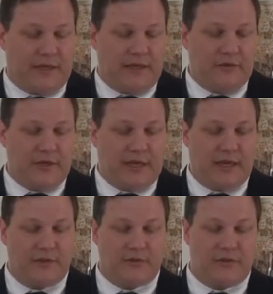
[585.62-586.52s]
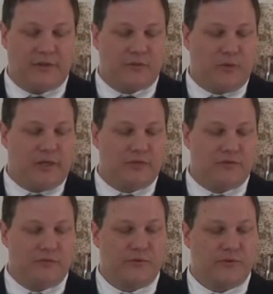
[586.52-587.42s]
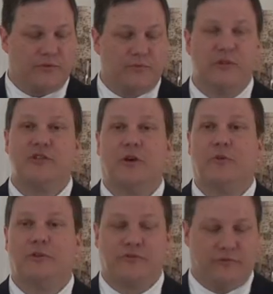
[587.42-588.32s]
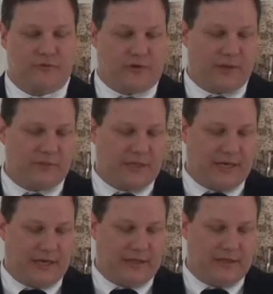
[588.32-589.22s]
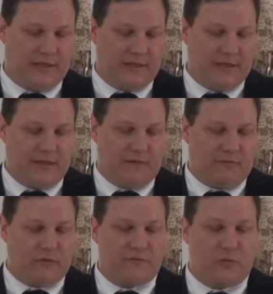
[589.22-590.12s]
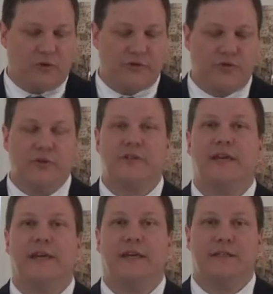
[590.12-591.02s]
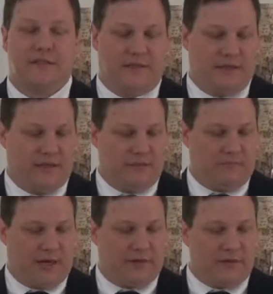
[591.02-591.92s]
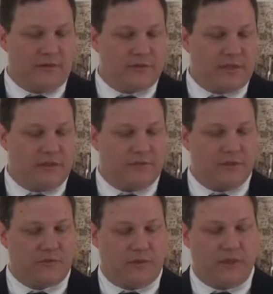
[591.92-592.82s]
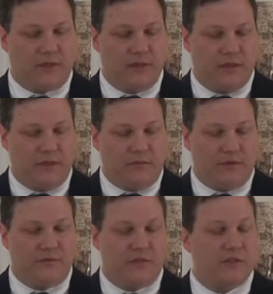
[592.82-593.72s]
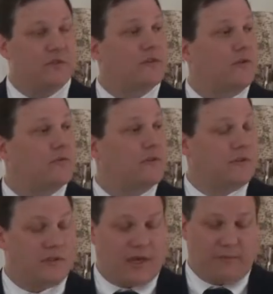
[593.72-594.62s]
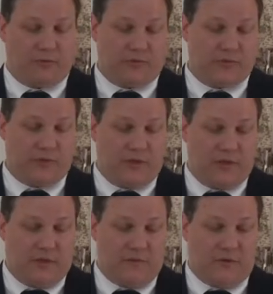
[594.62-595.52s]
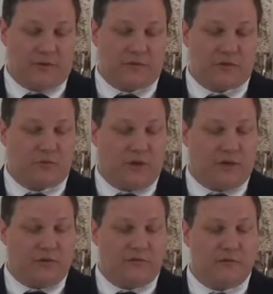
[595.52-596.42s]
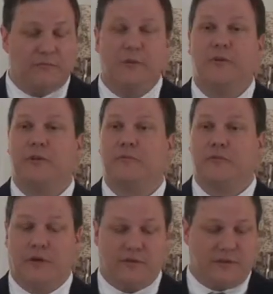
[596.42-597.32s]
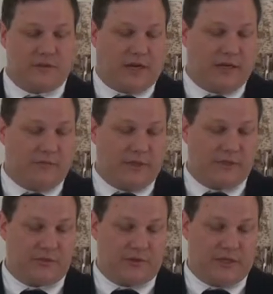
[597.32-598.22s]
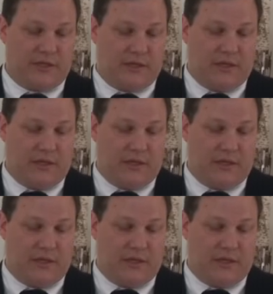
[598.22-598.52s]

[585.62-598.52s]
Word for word: And here again, during this week in Jerusalem, we show our true stripes again. For in four short days, by Thursday of this week, one of Jesus' own disciples, one of the twelve who had been with him throughout his entire ministry,